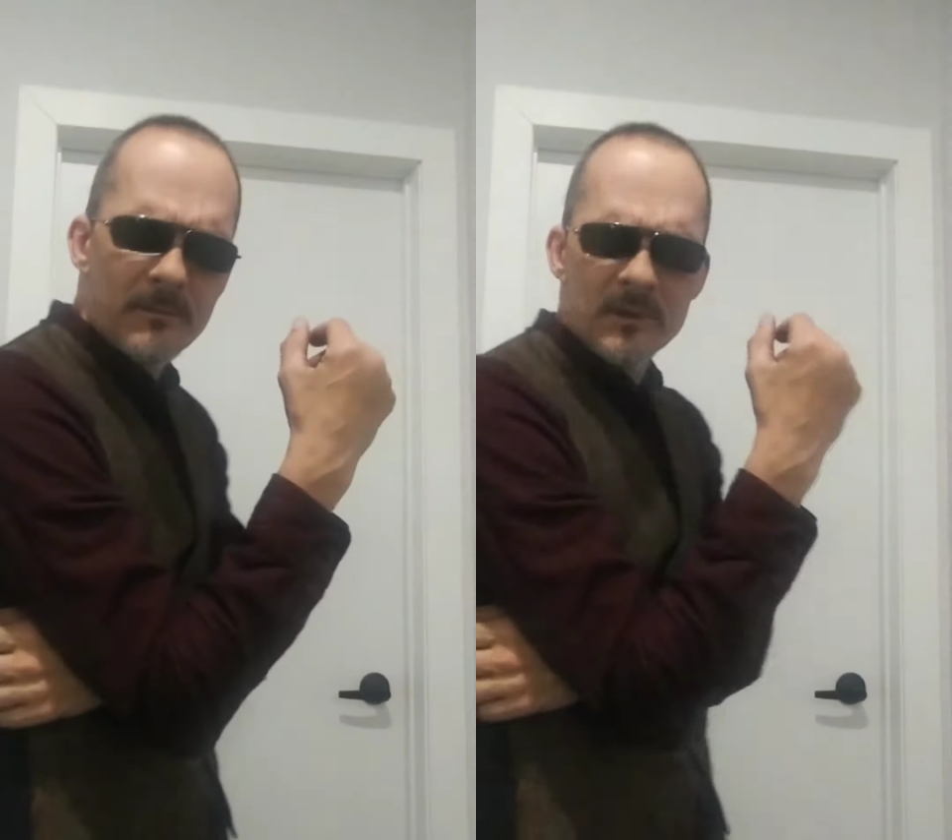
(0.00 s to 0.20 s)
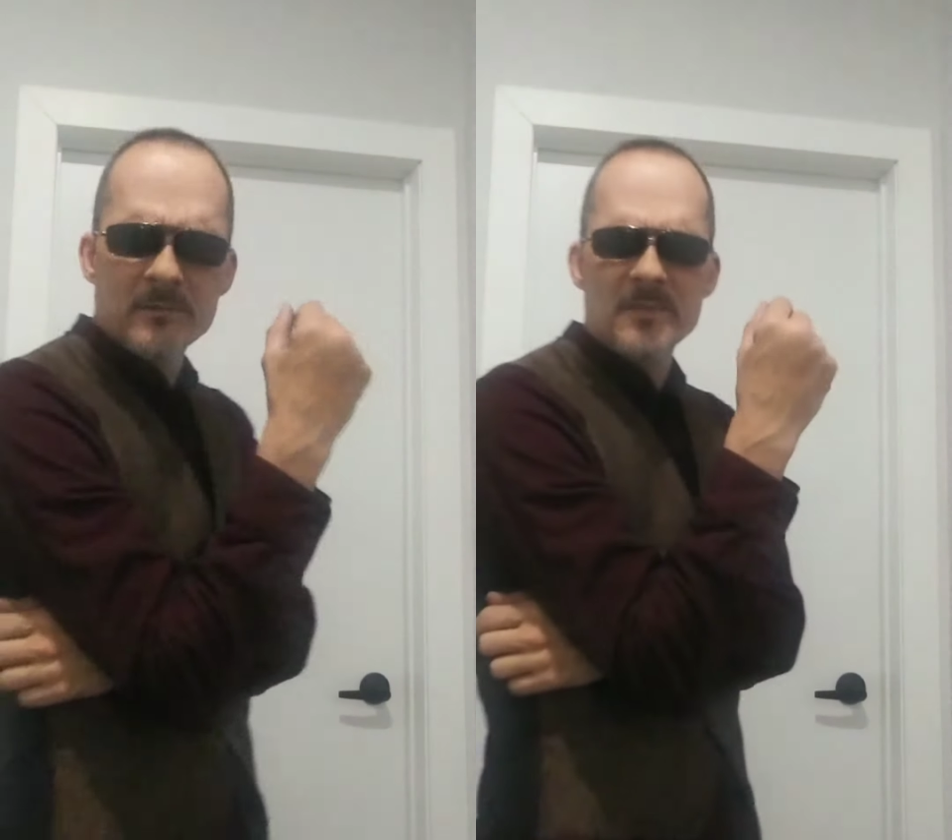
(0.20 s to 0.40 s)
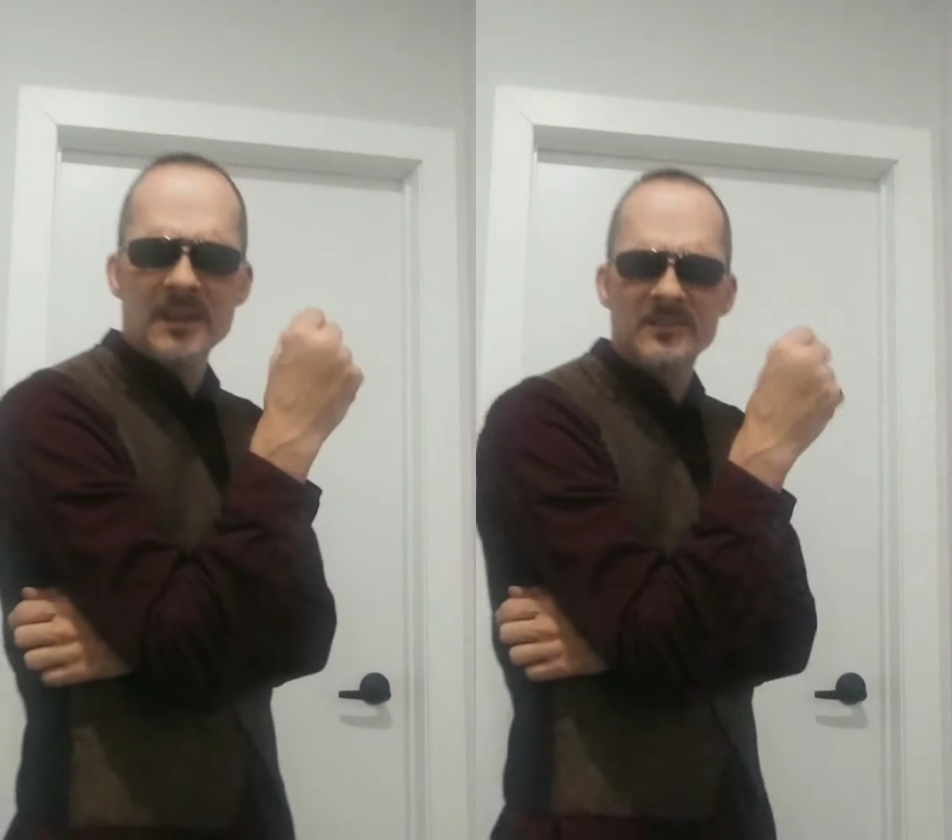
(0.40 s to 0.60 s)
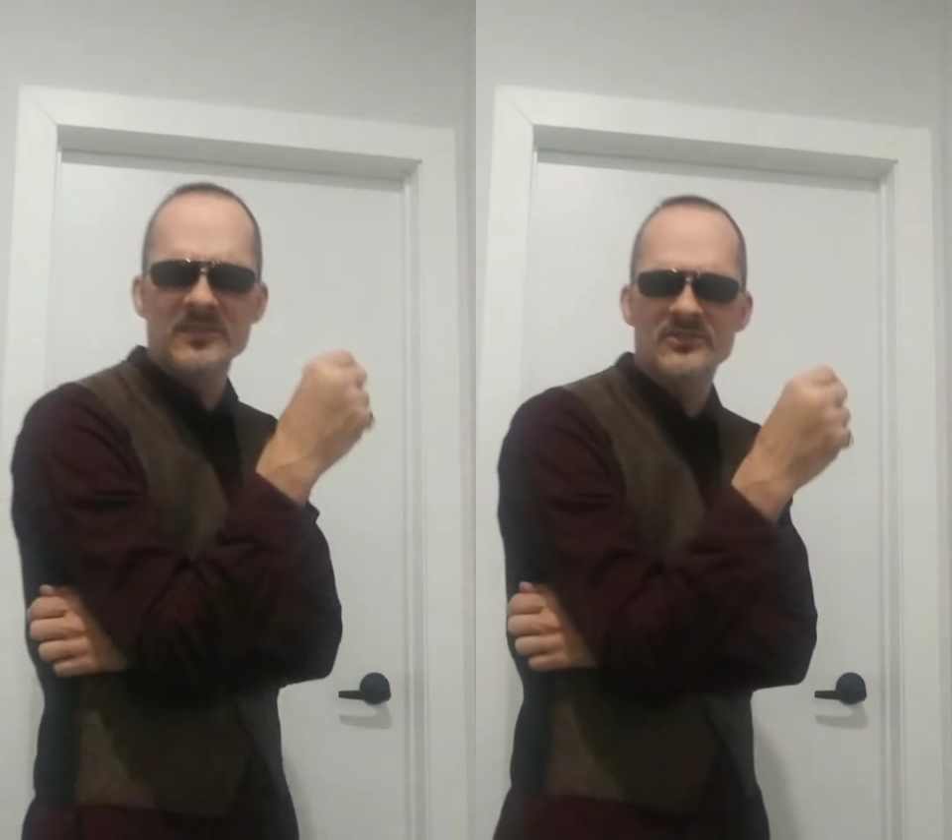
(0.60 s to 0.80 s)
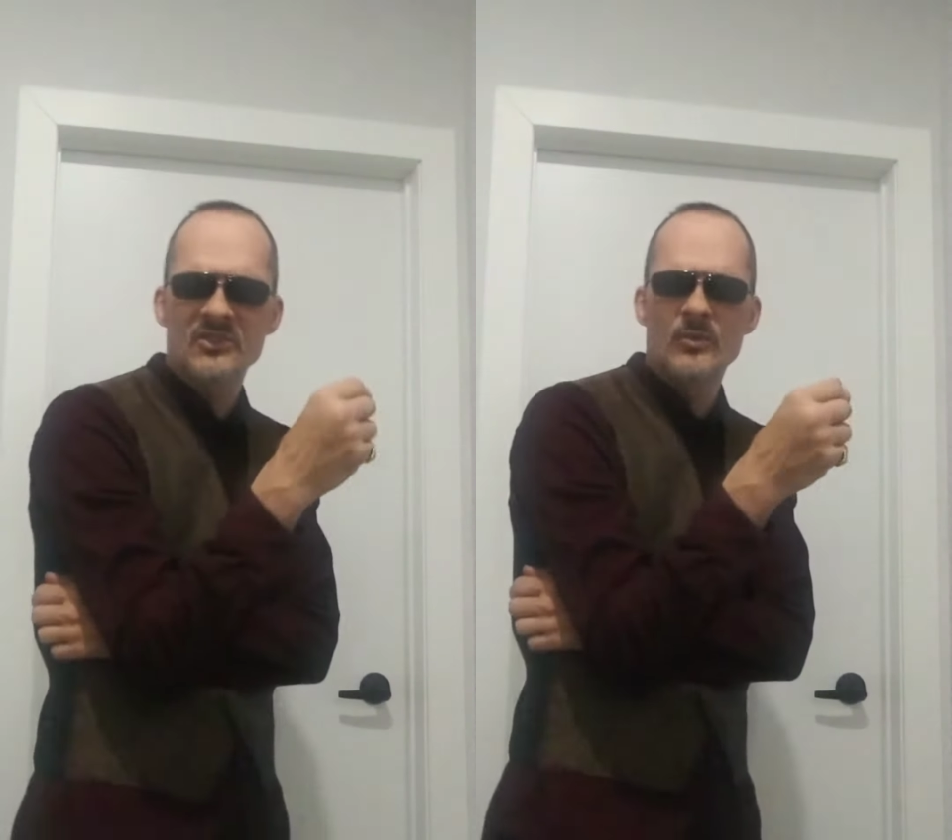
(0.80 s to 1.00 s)
I'm going to make
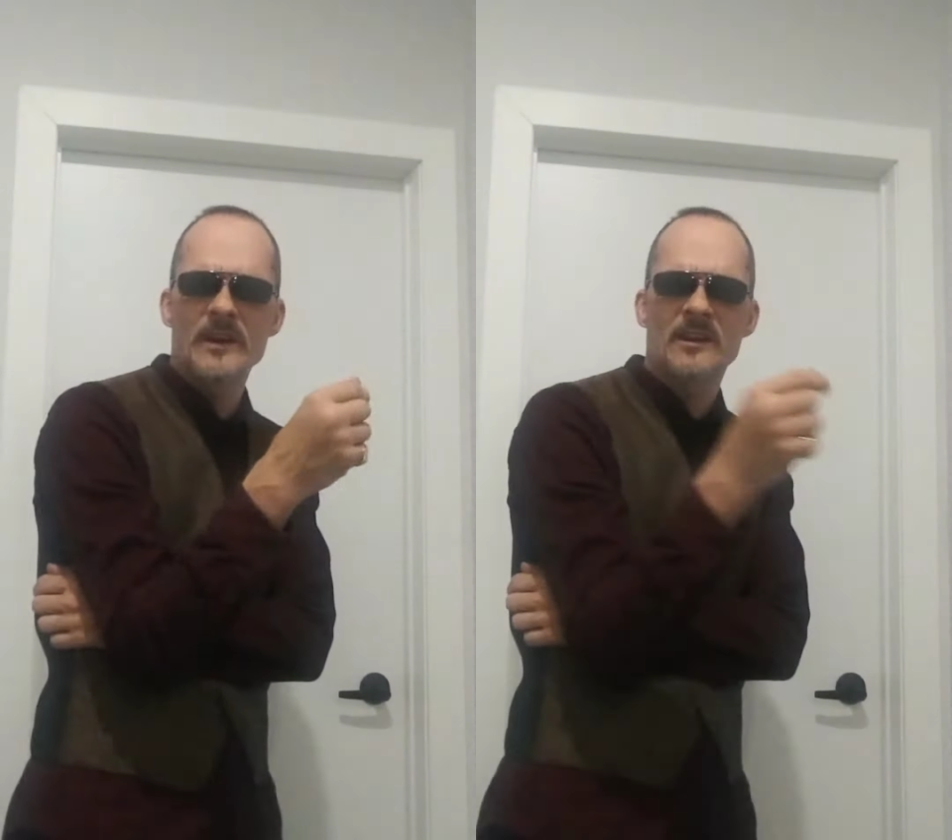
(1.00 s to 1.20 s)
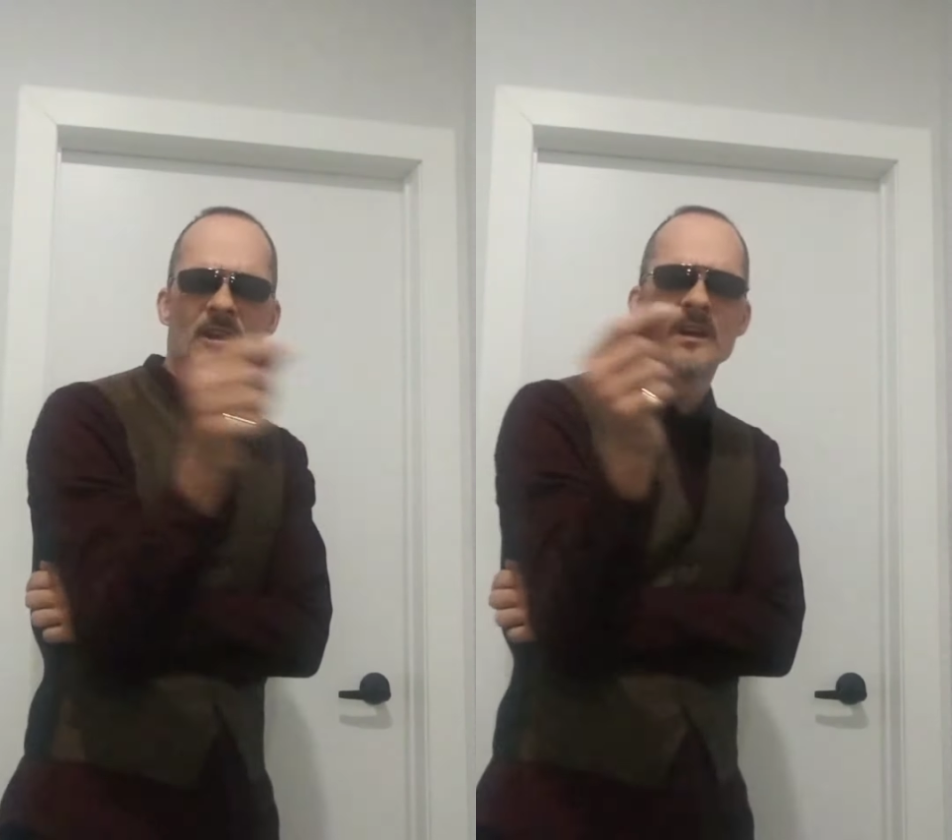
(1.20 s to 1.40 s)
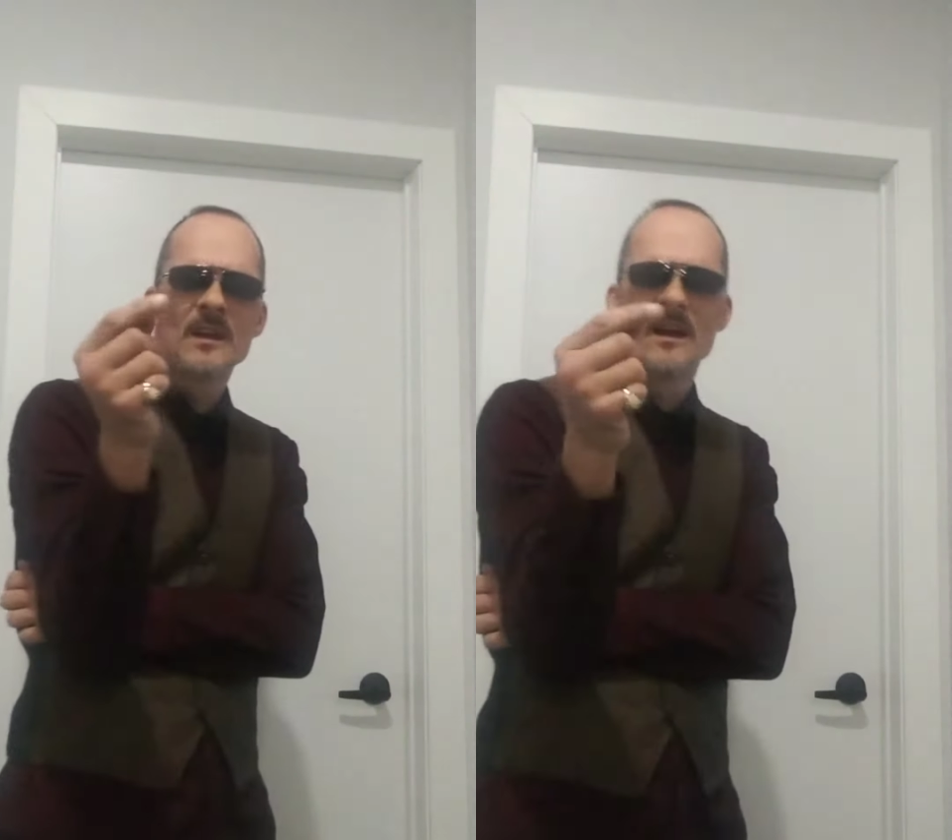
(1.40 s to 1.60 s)
this quick.